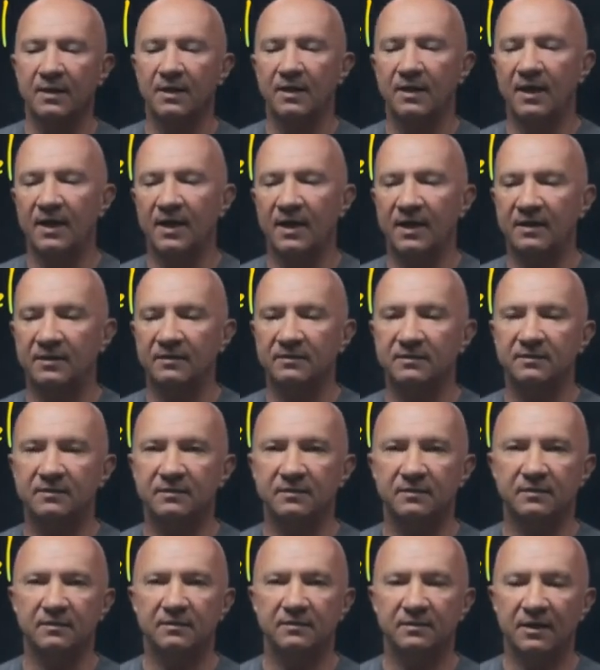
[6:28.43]
and
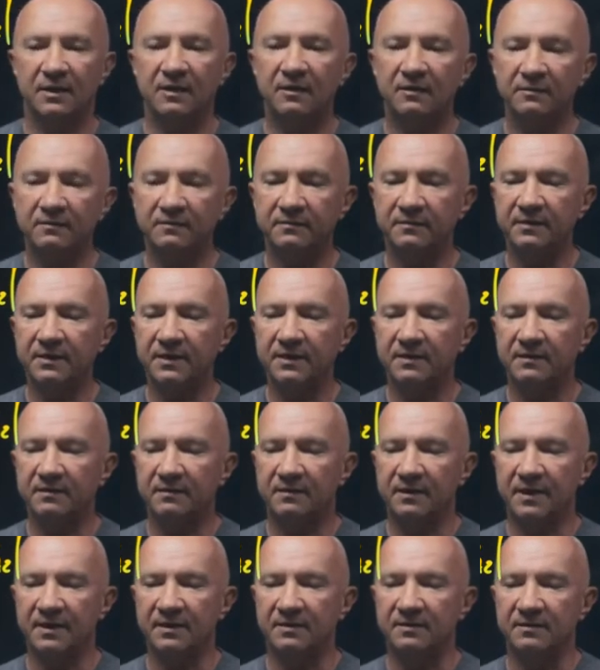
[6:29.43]
the whole thing
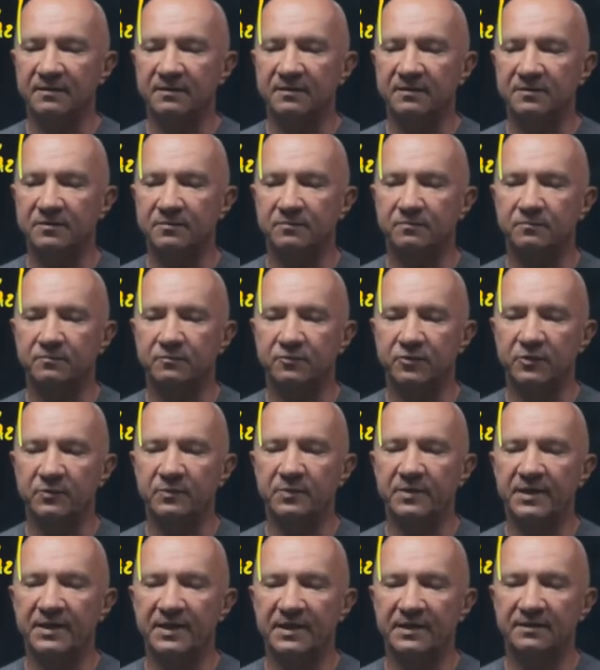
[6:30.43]
then is
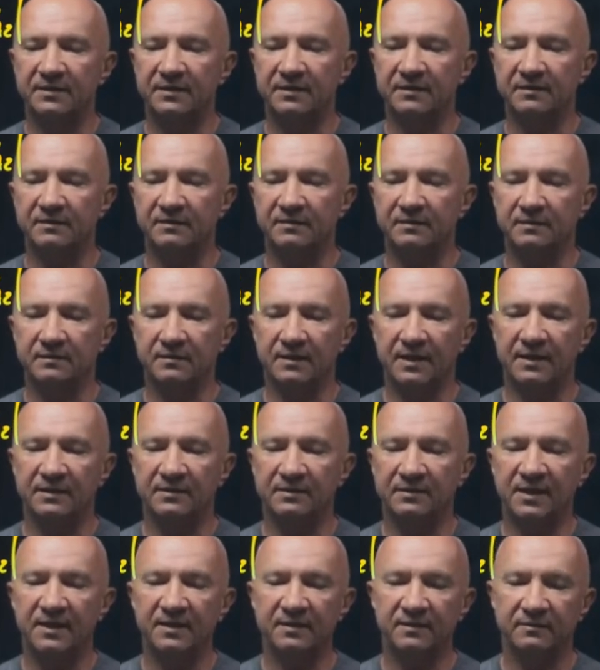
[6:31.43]
prepared in
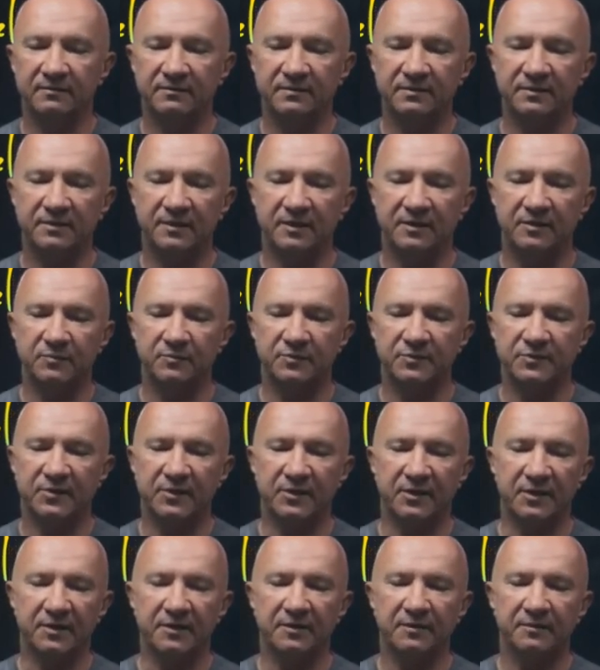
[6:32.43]
entangled state
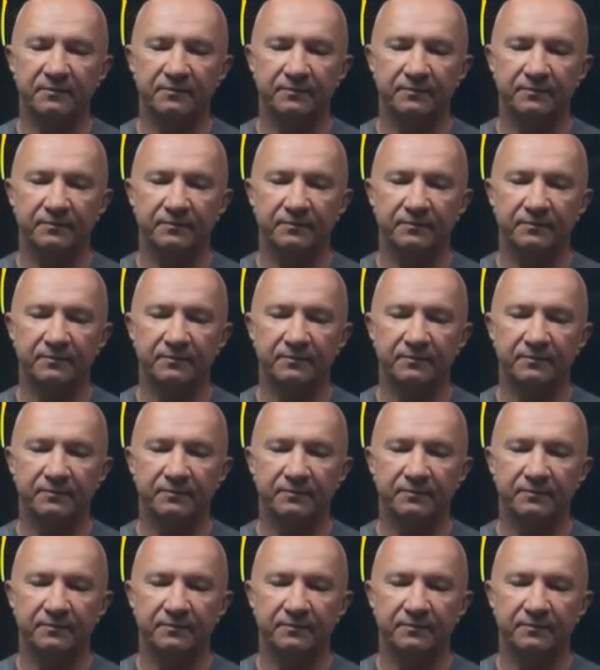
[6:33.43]
psi,